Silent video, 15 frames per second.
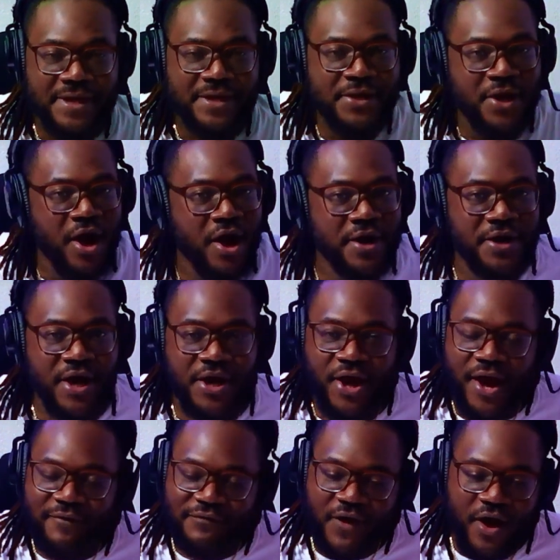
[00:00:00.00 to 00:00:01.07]
y'all know,
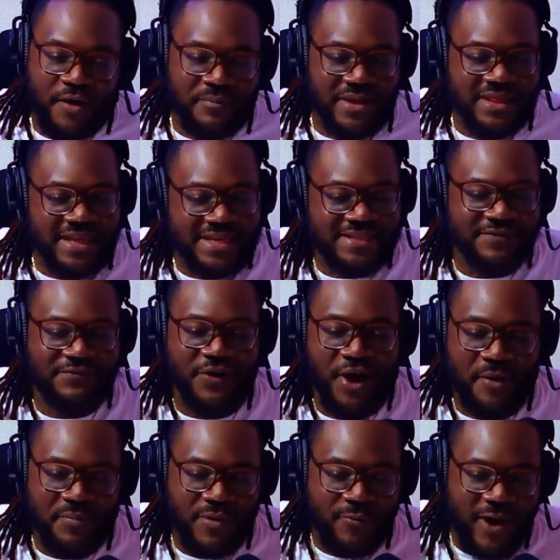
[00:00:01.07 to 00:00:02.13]
if y'all been listening, if
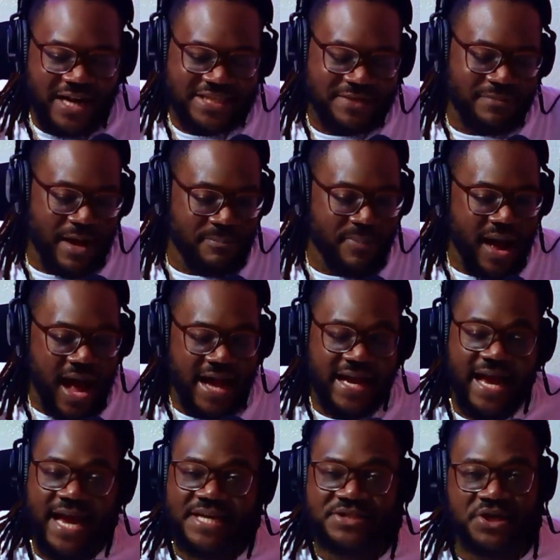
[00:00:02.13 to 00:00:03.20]
y'all been watching my
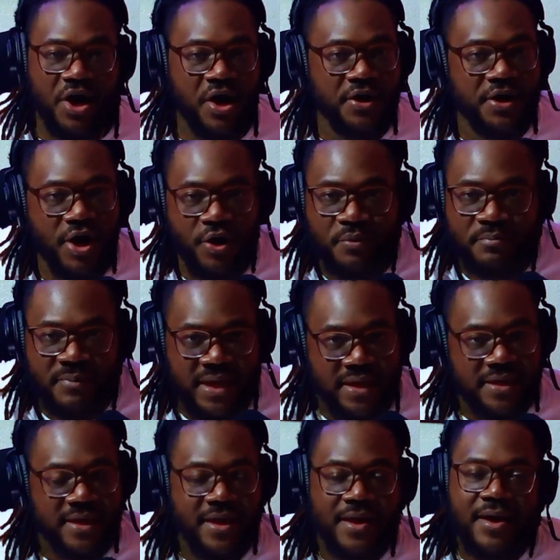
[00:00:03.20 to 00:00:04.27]
podcast, y'all know
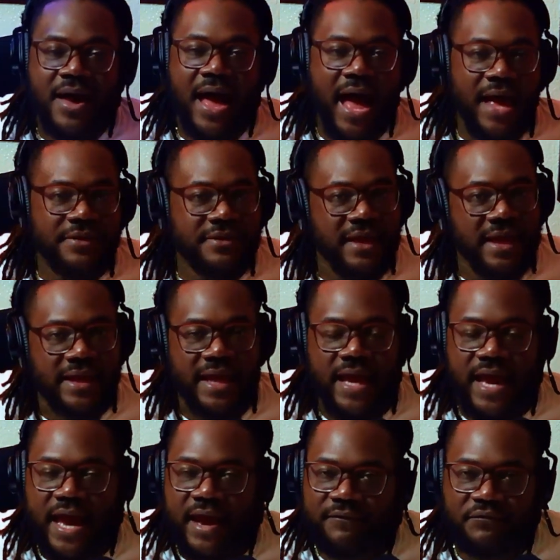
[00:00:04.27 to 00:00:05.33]
me. I think
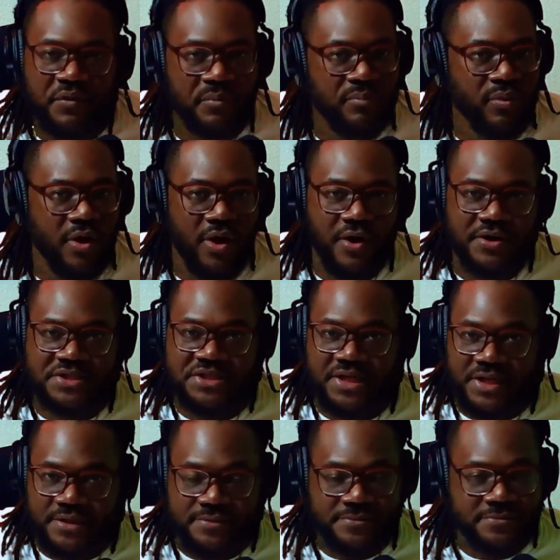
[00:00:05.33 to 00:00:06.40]
every broad
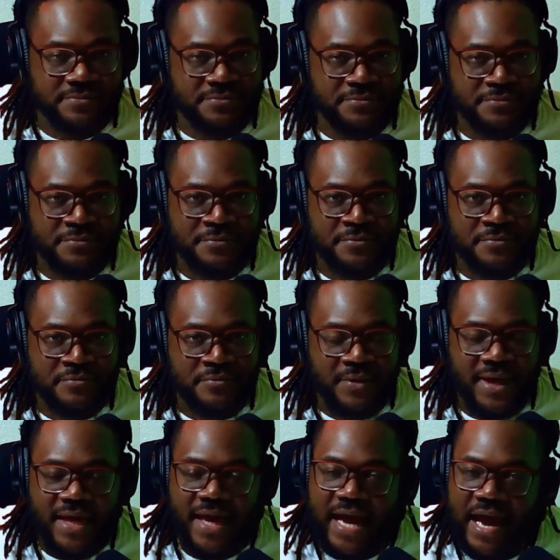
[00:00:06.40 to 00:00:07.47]
cheat.
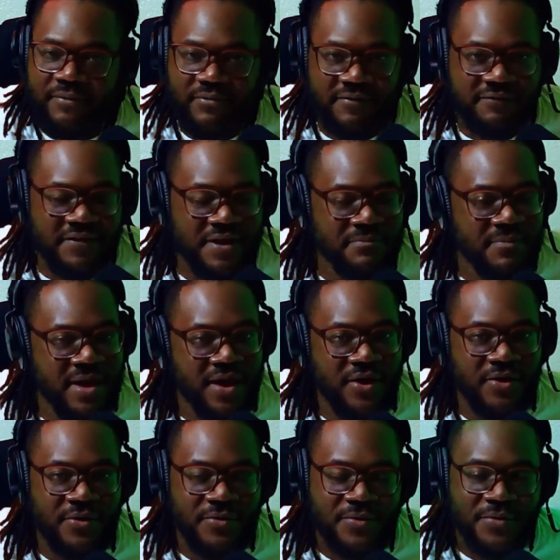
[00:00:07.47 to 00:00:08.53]
Every
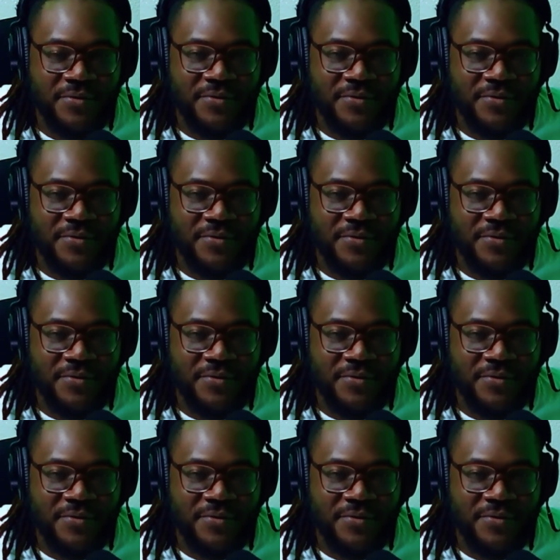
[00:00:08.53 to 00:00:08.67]
female